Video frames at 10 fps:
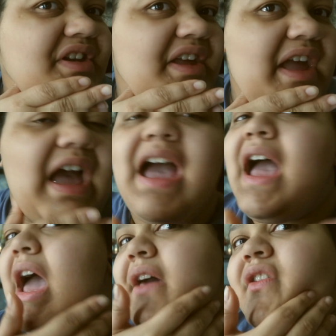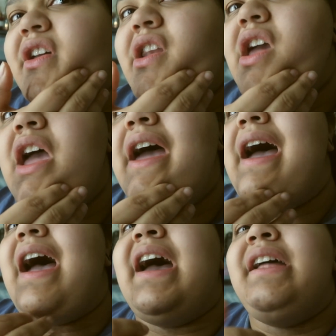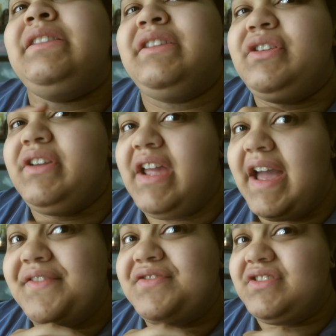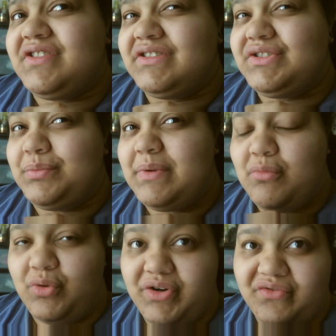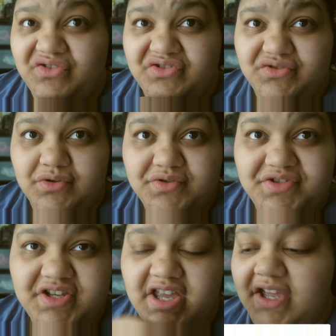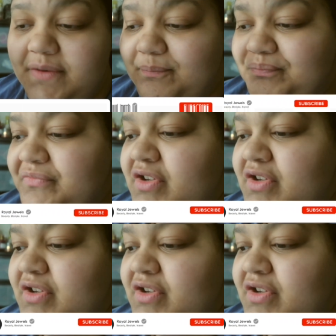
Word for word: that I have it, I literally have seen a little bit more of results. And